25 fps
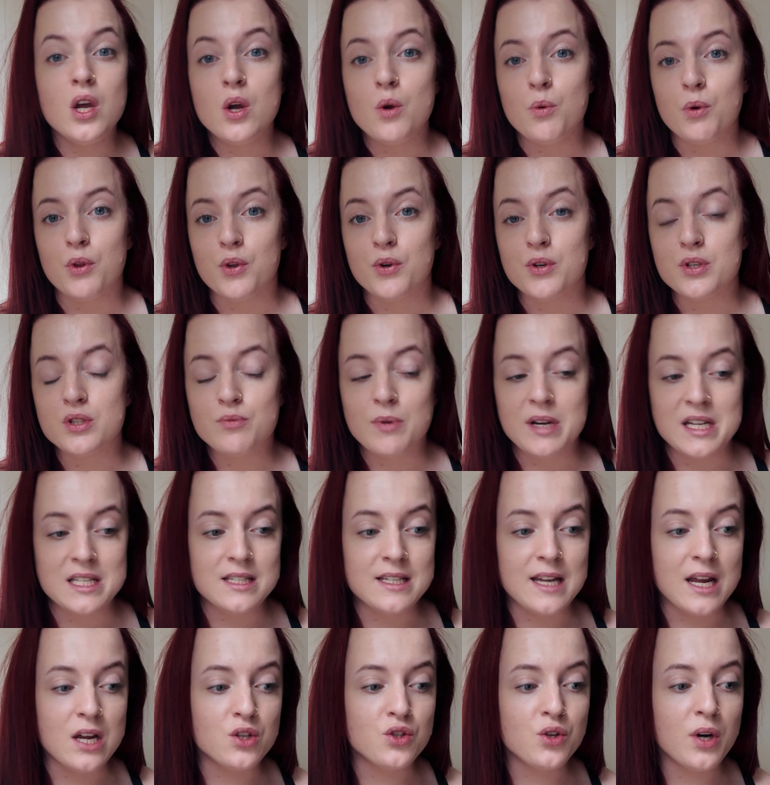whether it's
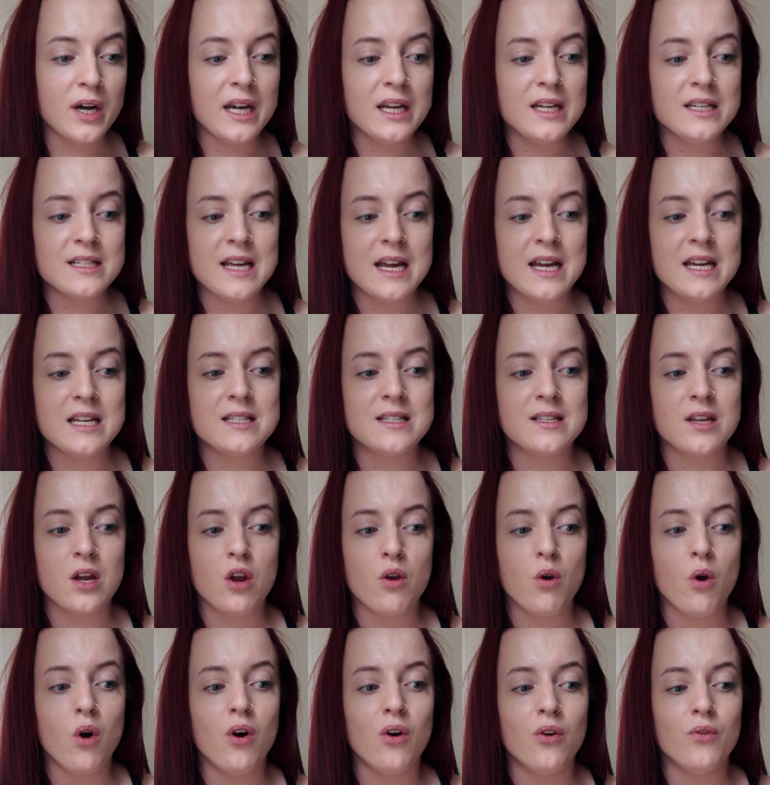rest day or training day.
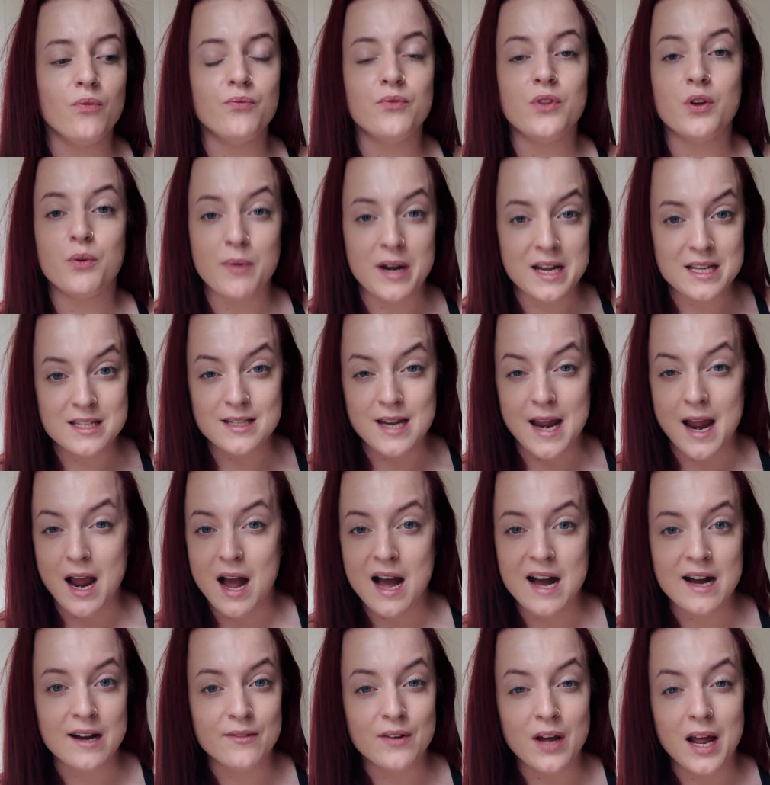So on the rest day, I
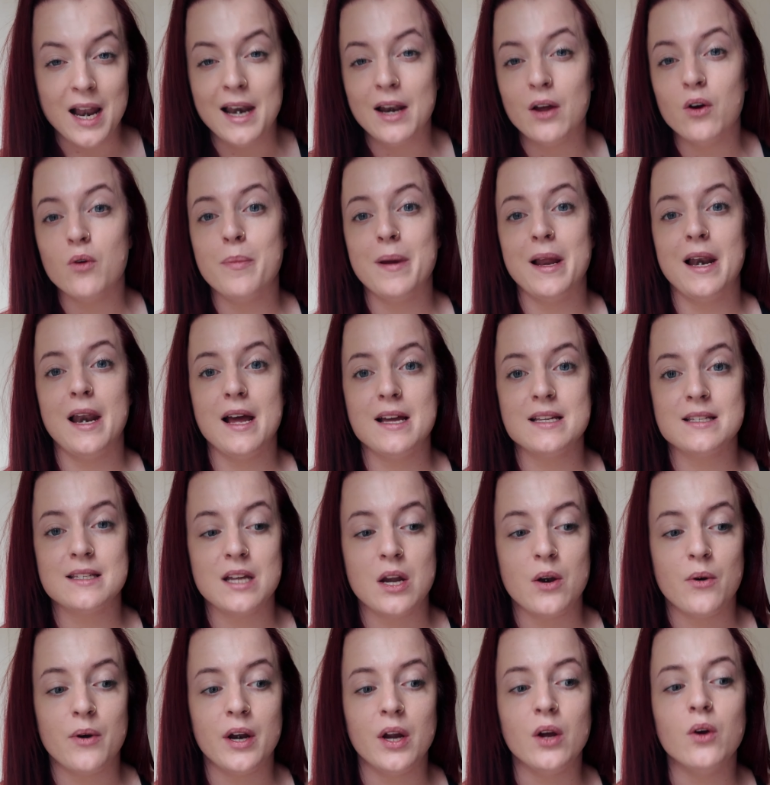have a little bit less
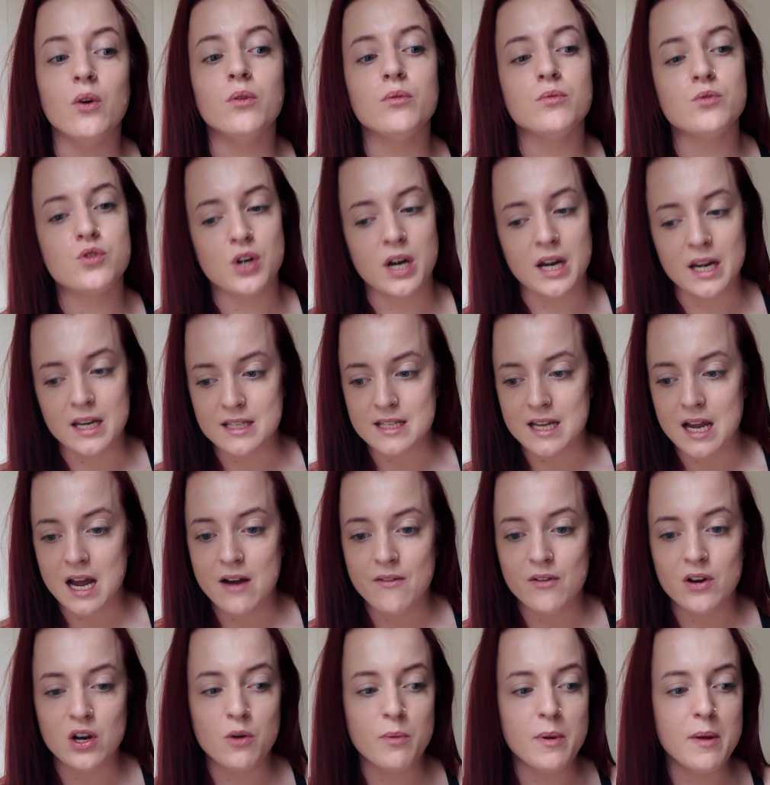cereal. Training day, I
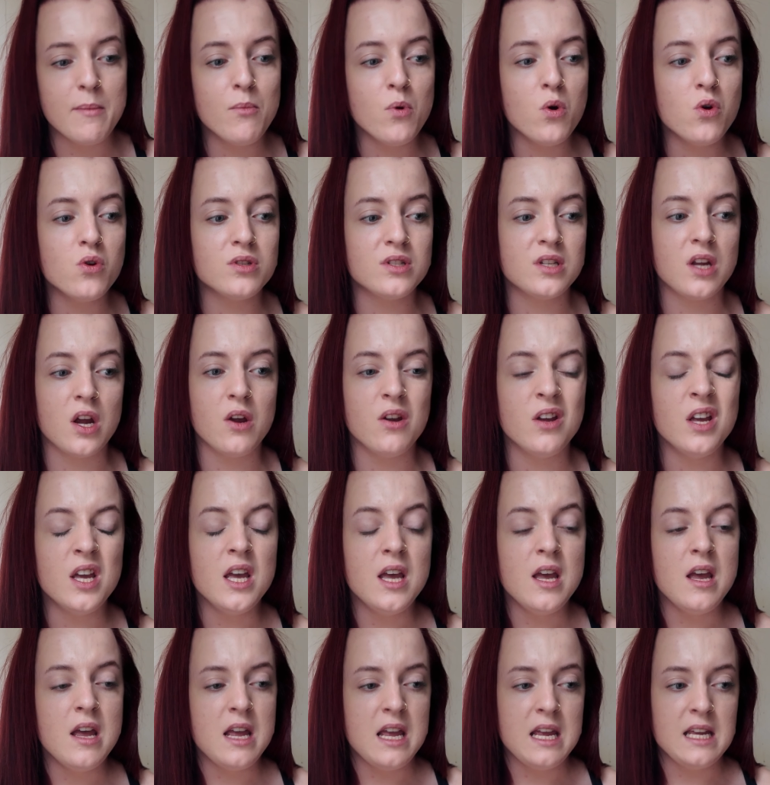have a little bit more. So
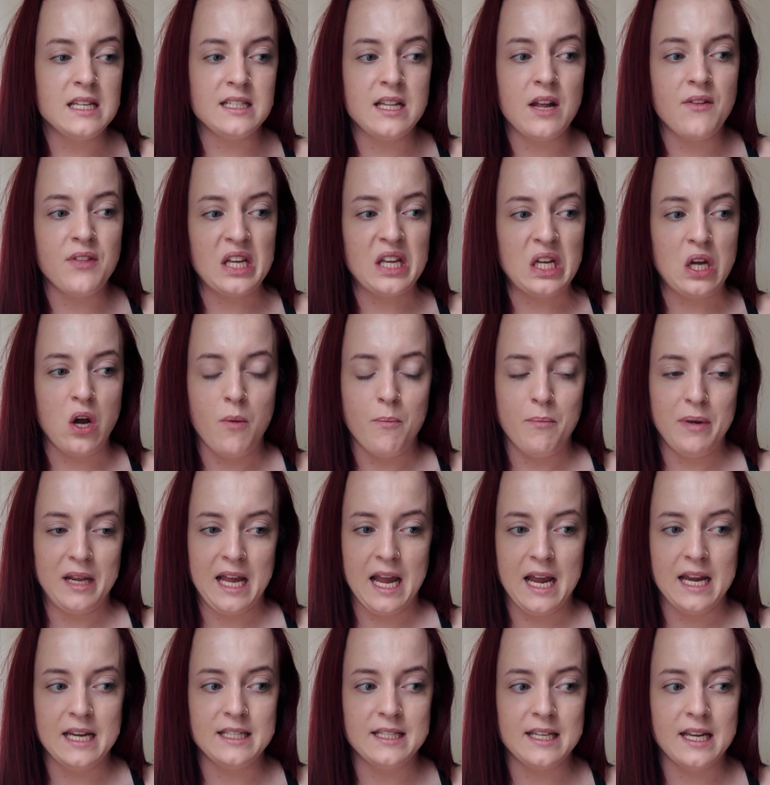it's nothing
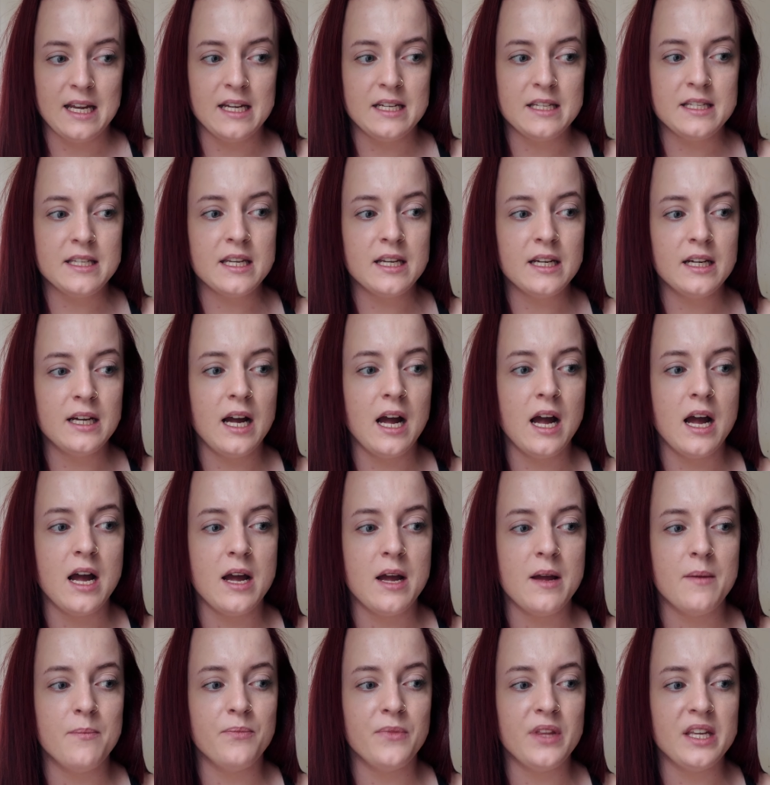complicated.
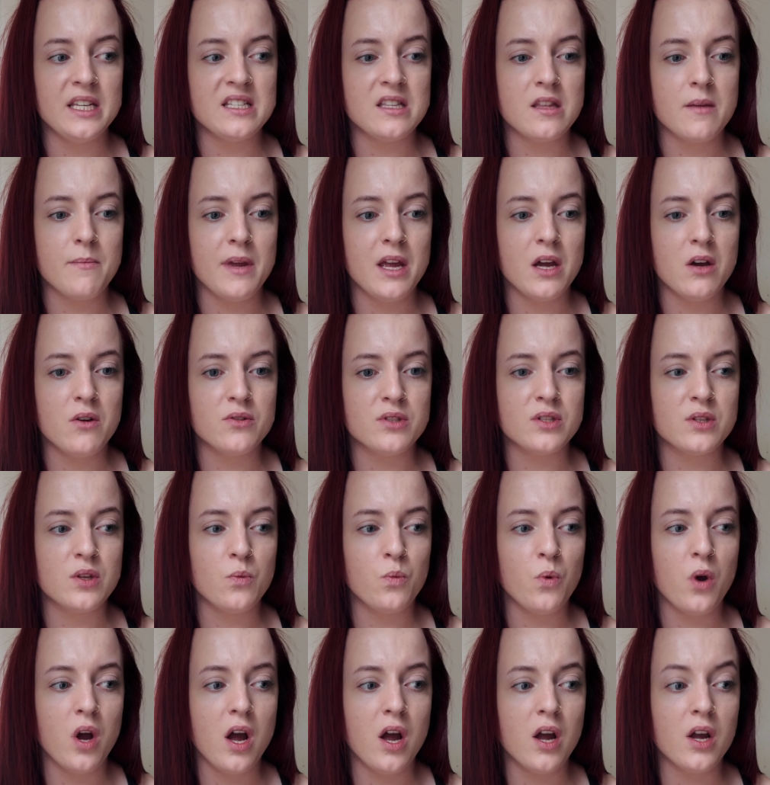These are the meals that
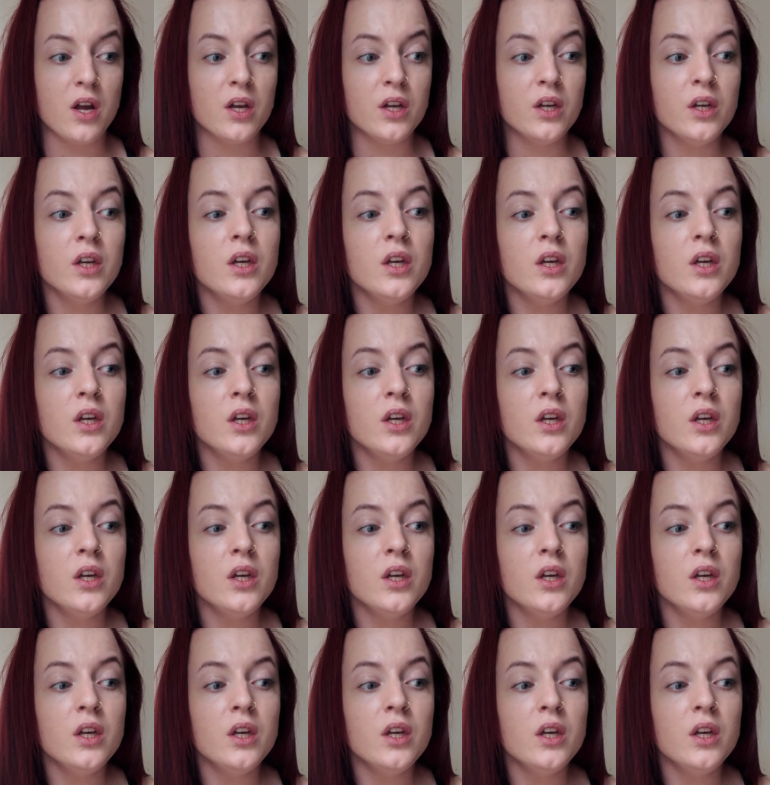work